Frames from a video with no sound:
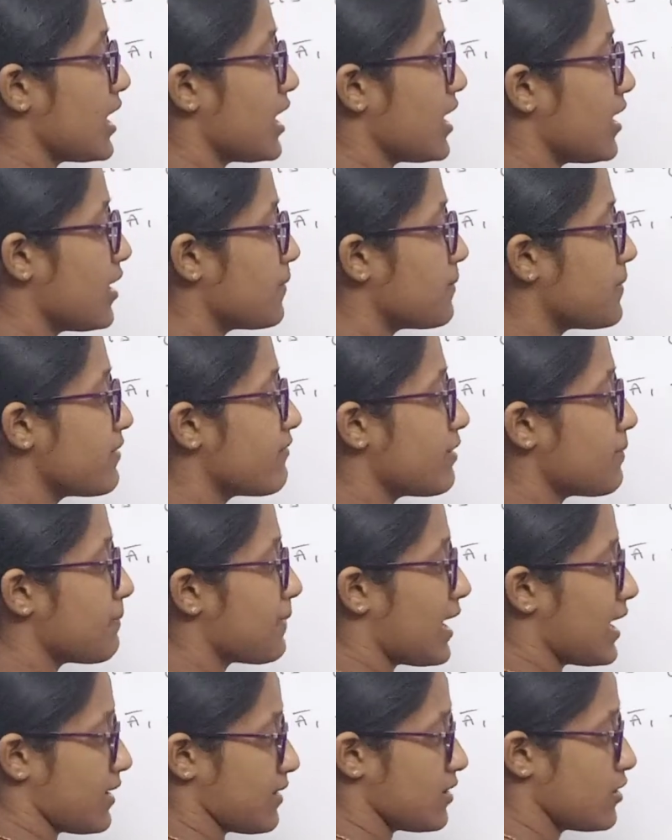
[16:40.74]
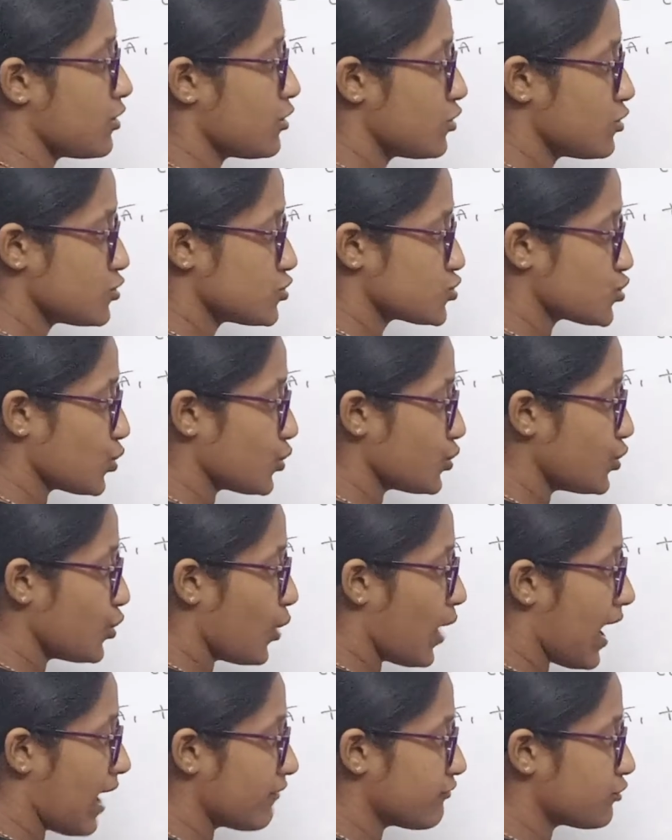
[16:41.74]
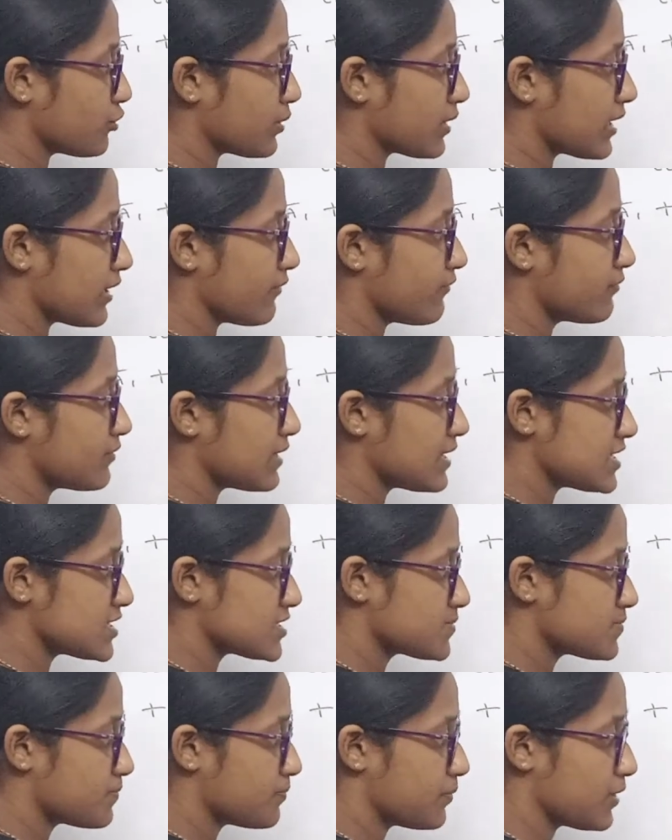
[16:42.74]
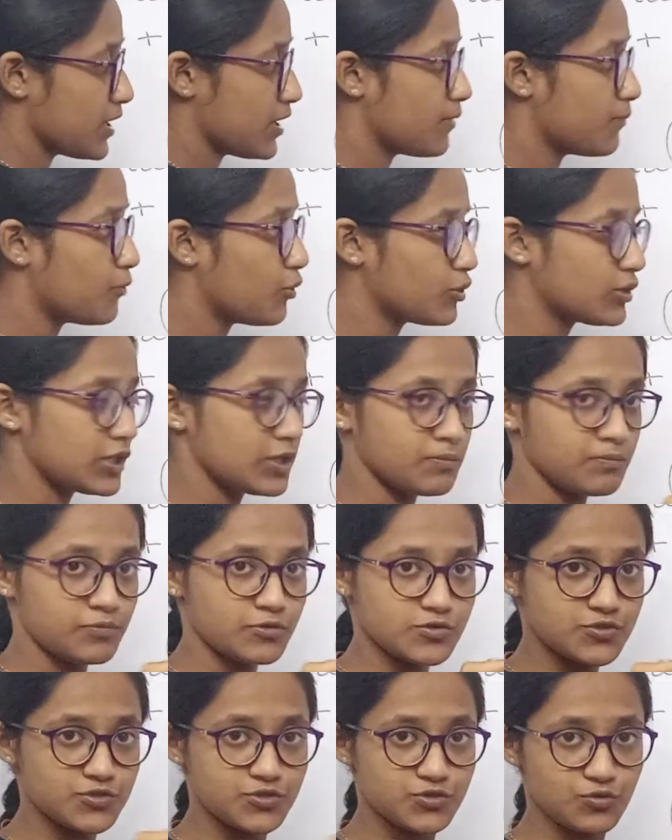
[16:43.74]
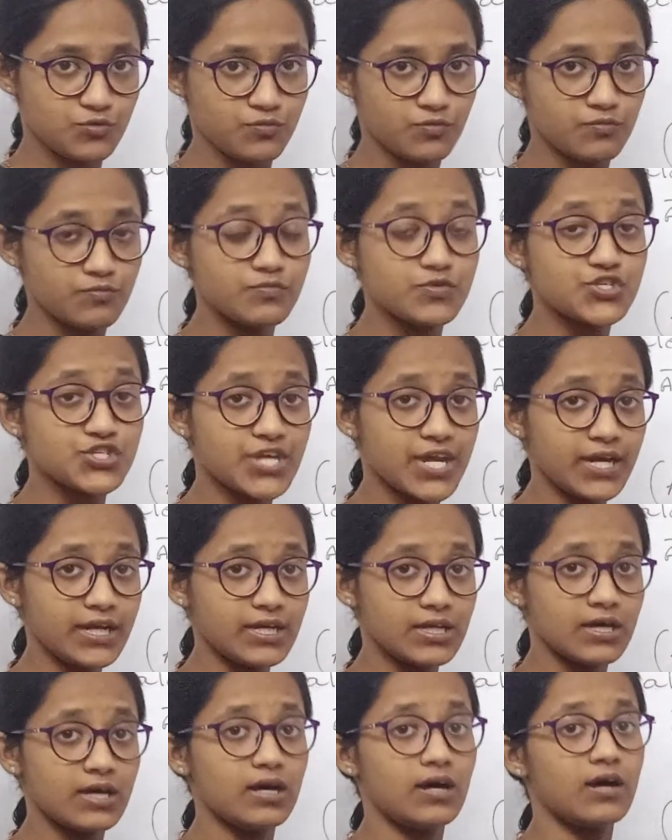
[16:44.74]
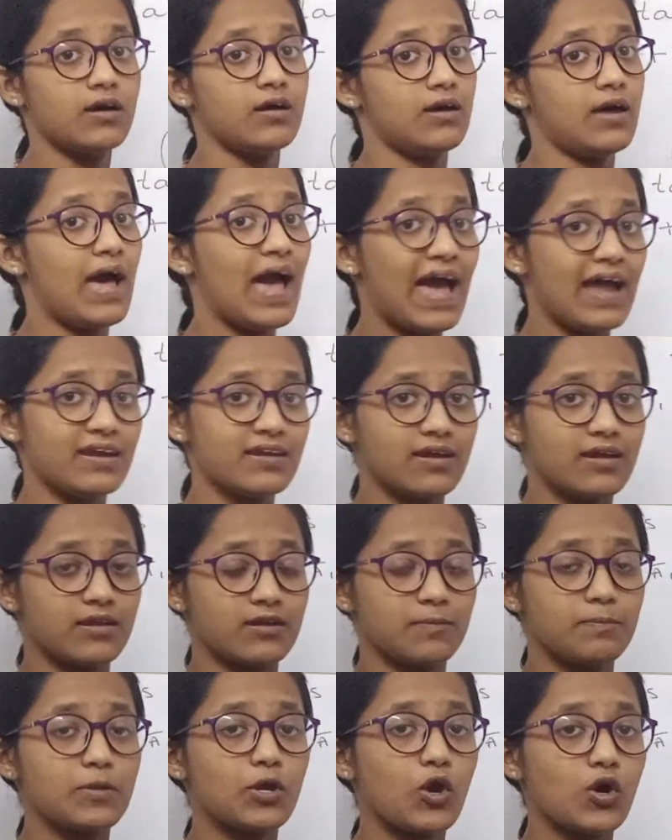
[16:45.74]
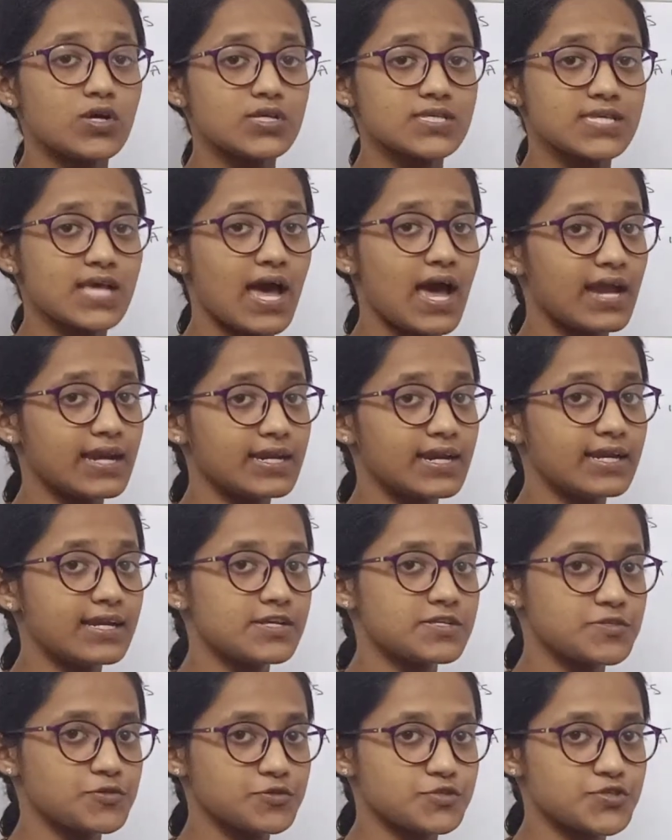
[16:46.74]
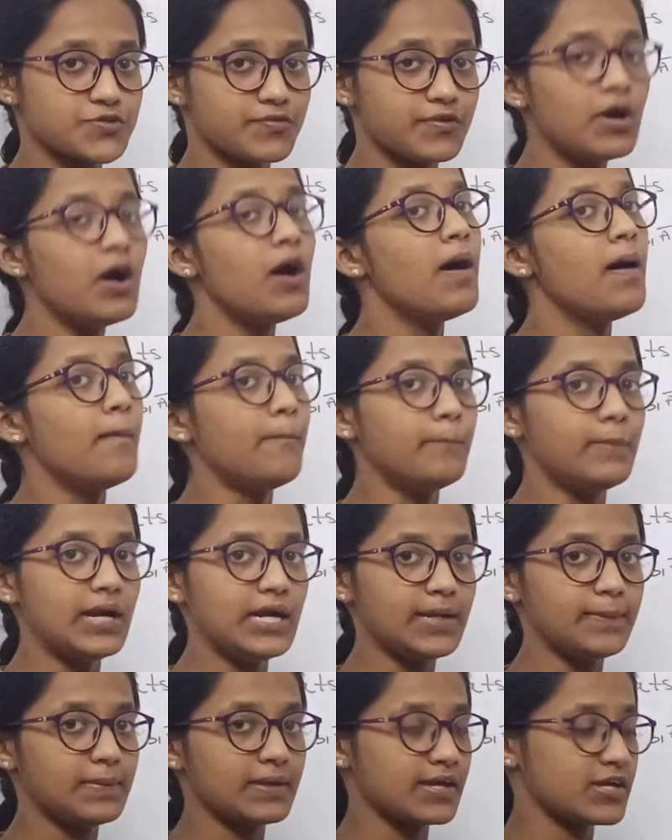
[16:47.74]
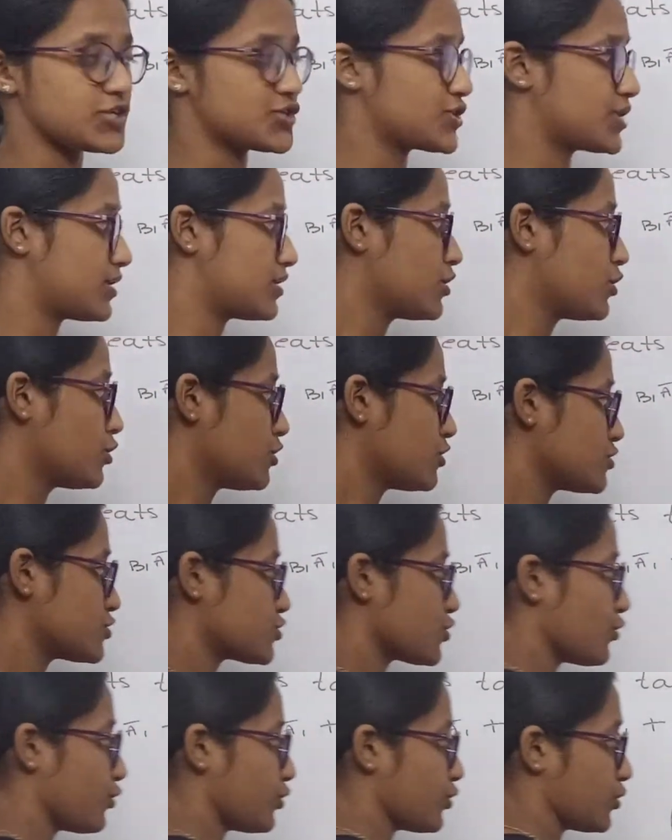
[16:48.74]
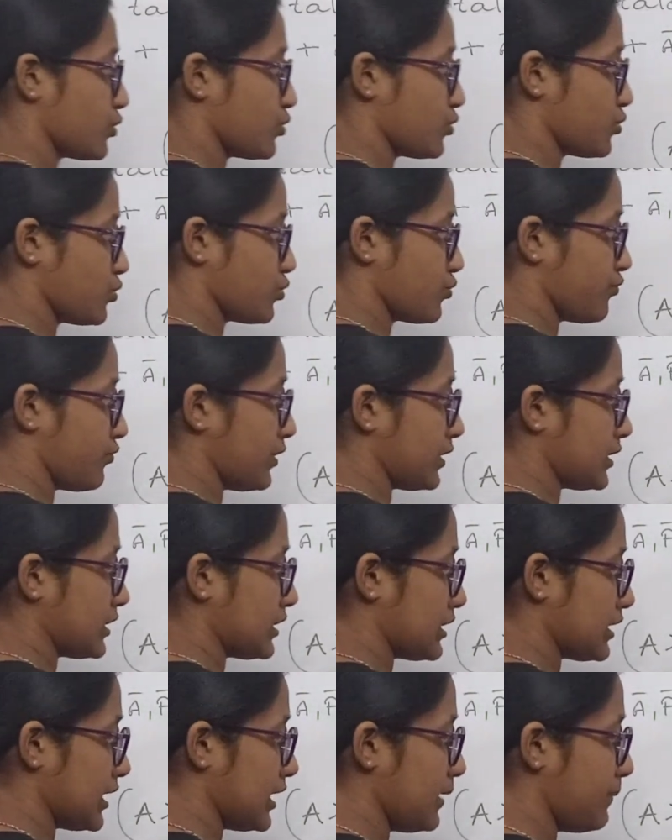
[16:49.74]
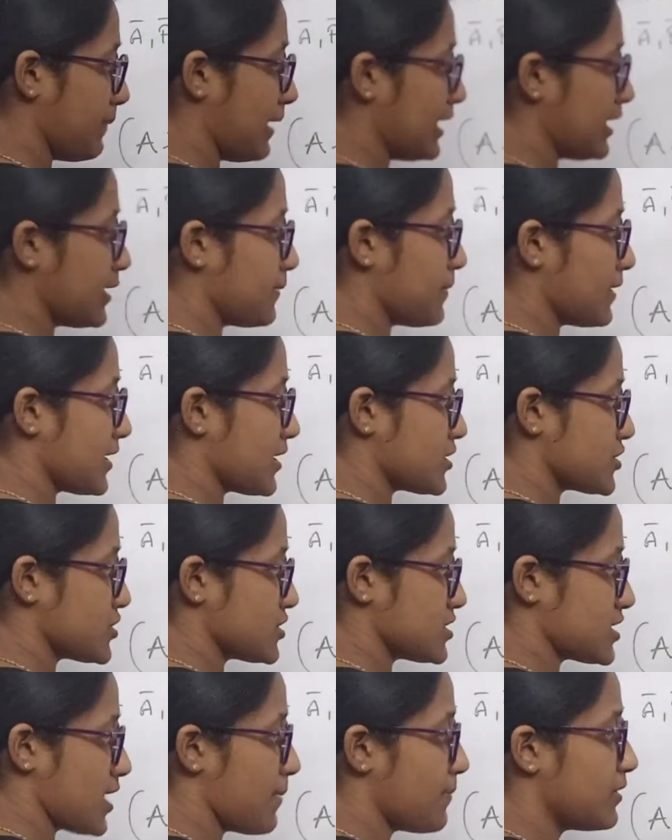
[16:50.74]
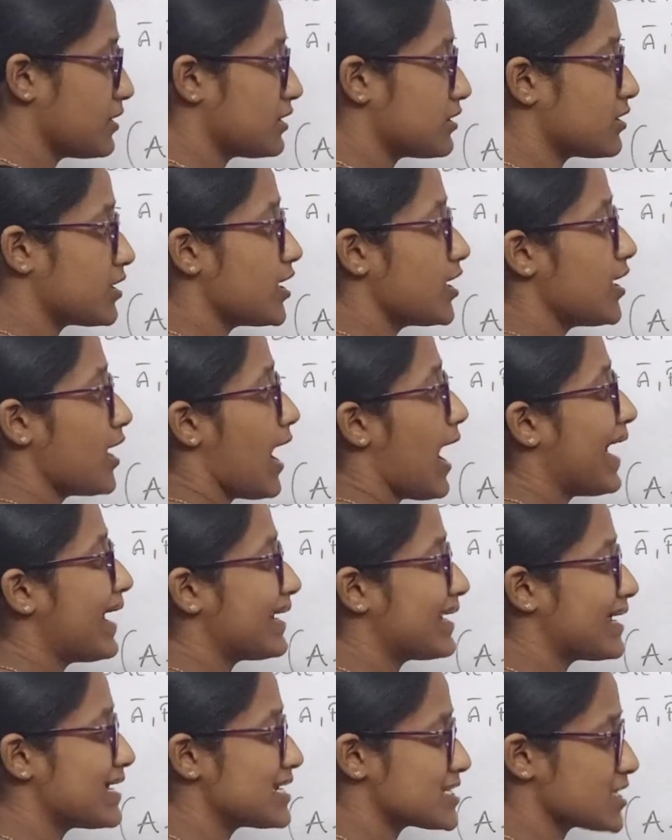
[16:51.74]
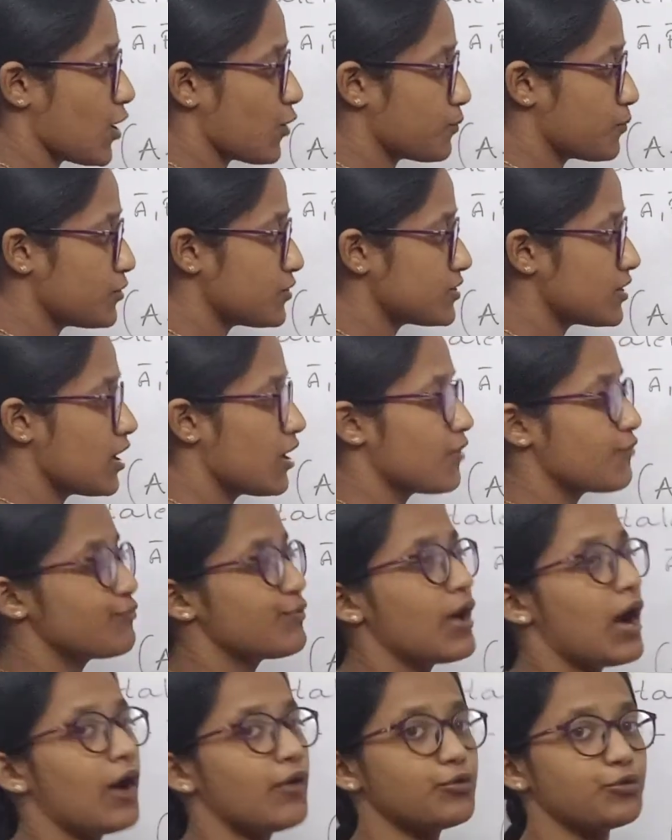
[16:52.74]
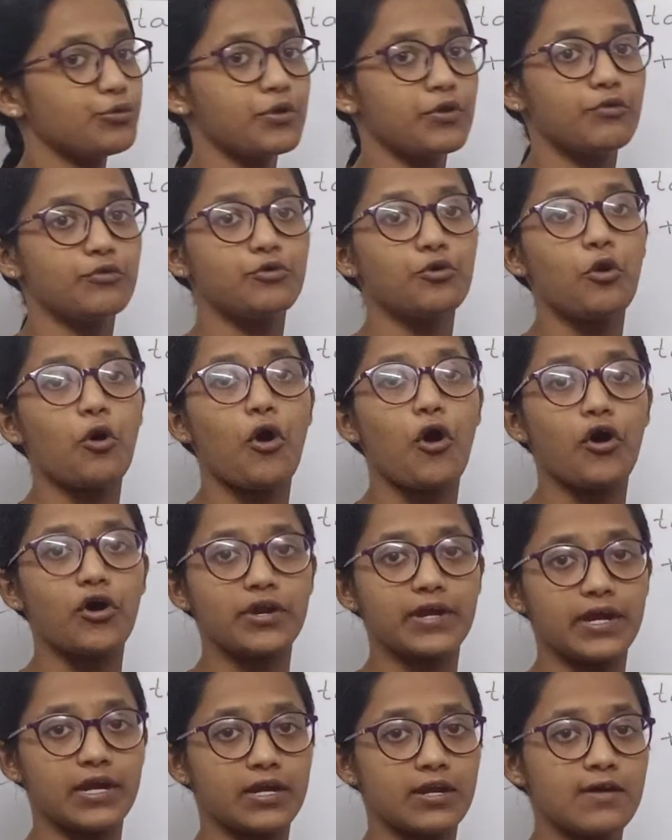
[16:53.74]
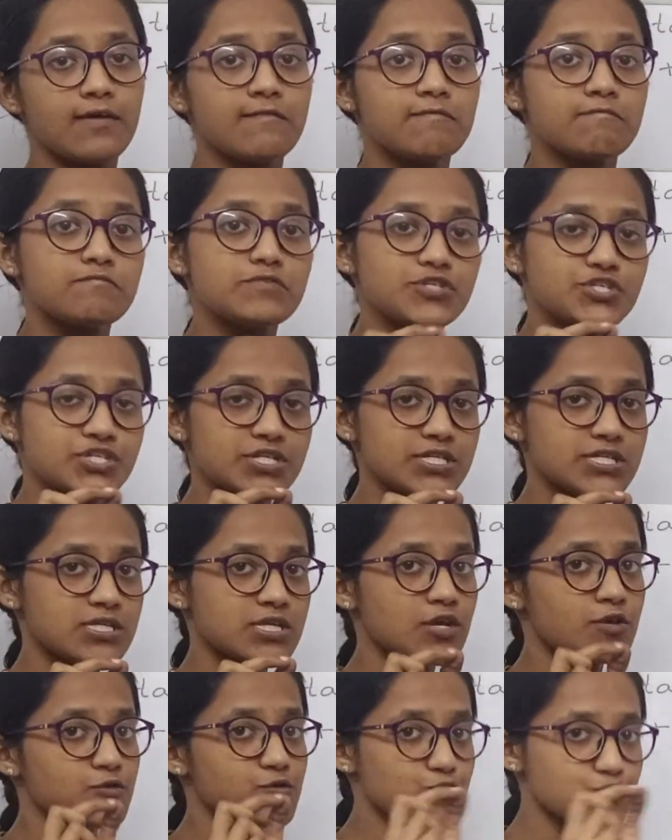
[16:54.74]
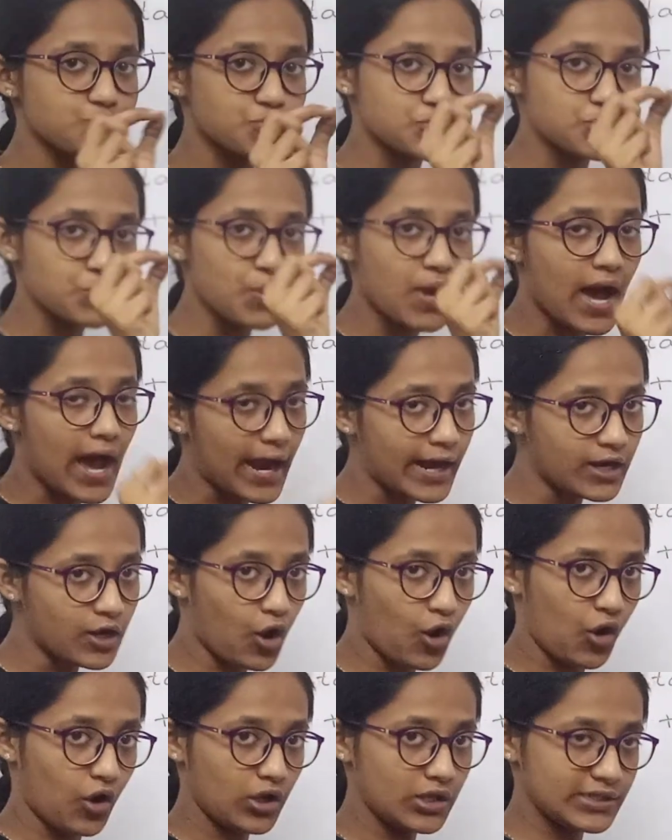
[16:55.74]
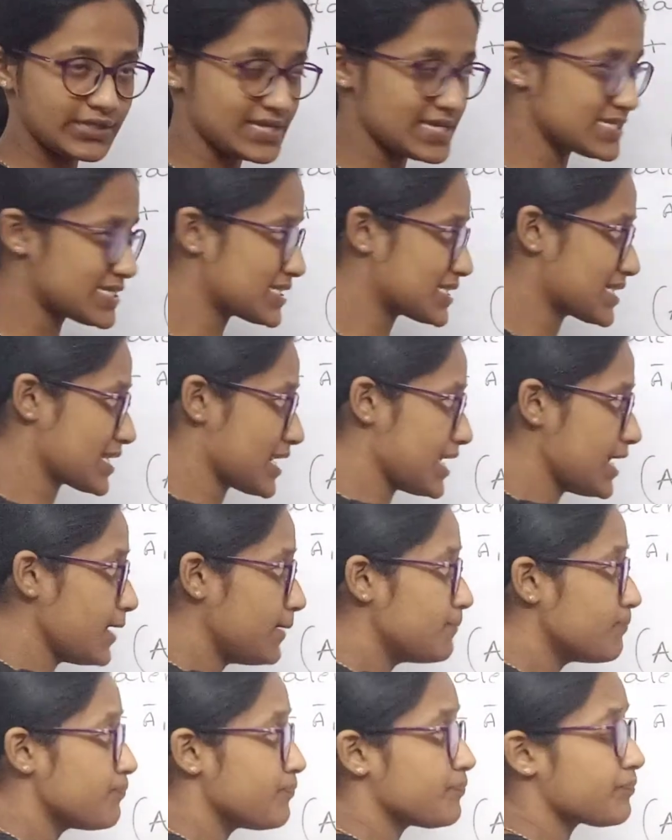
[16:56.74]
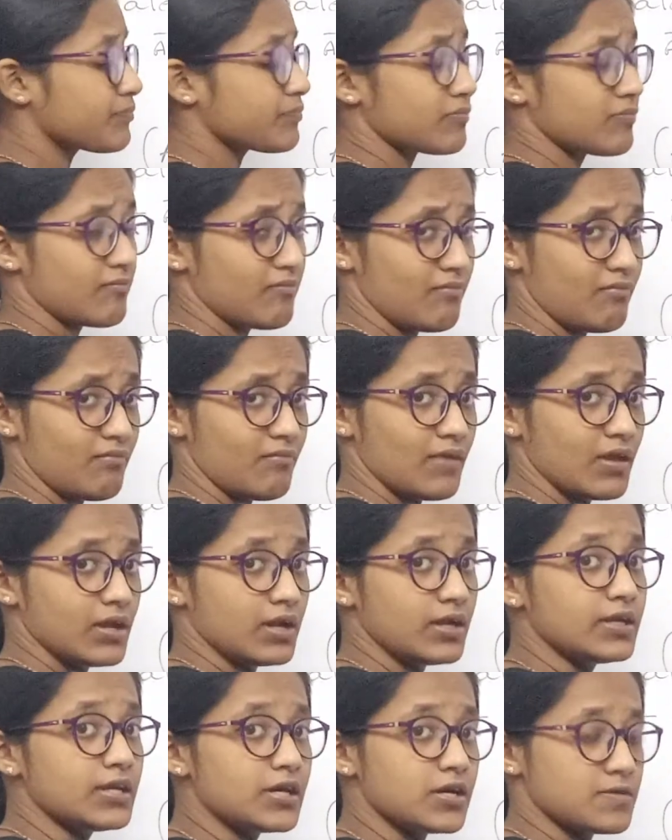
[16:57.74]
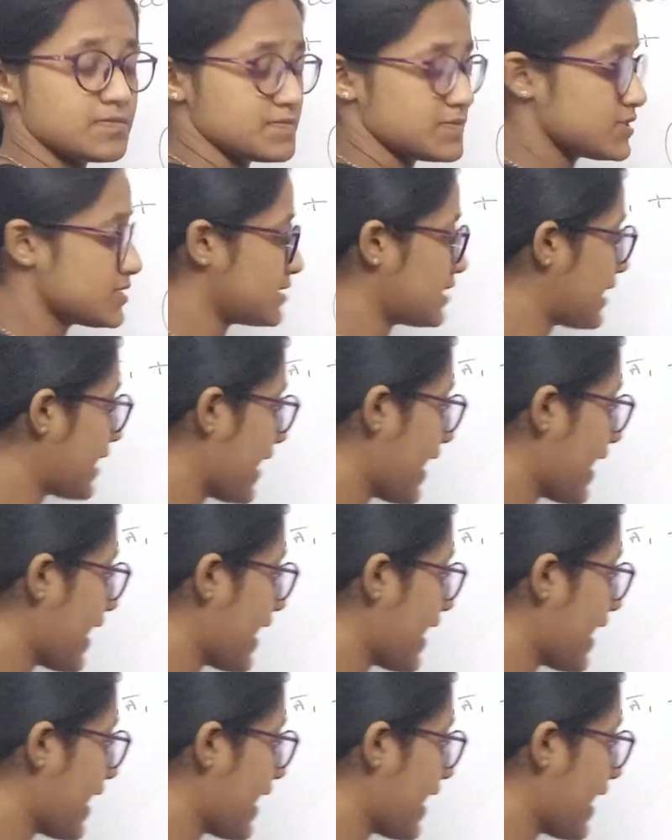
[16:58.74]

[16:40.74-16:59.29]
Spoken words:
B1 bar. So you have to give these both inputs to which gate? AND gate, because AND gate is used for multiplication. So for 3 multiplications, I mean 3 AND gates output, we have to give to OR gate, which is used to add all these 3 terms.